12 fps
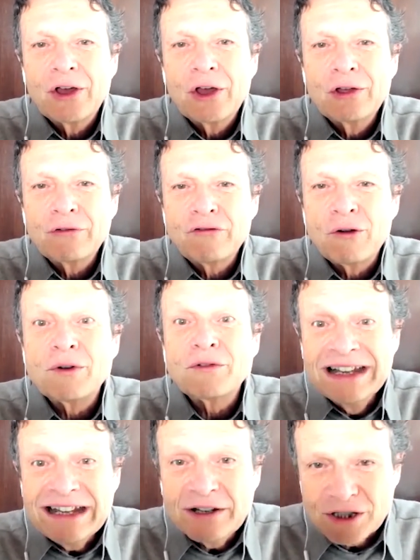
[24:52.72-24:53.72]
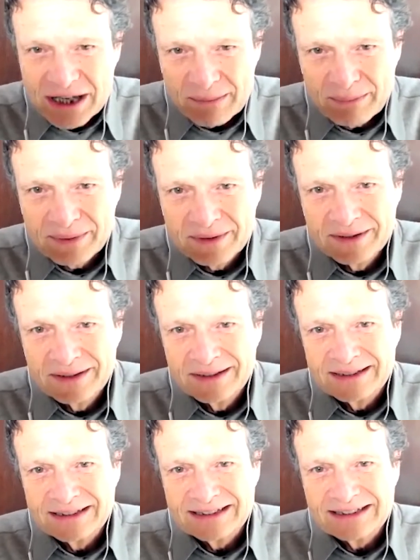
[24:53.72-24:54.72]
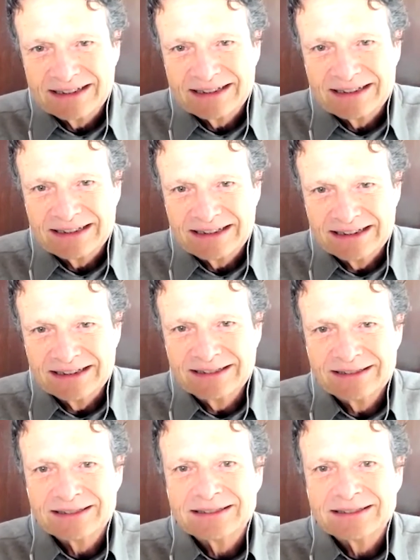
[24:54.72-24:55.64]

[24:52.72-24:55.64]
a form of leadership, you know?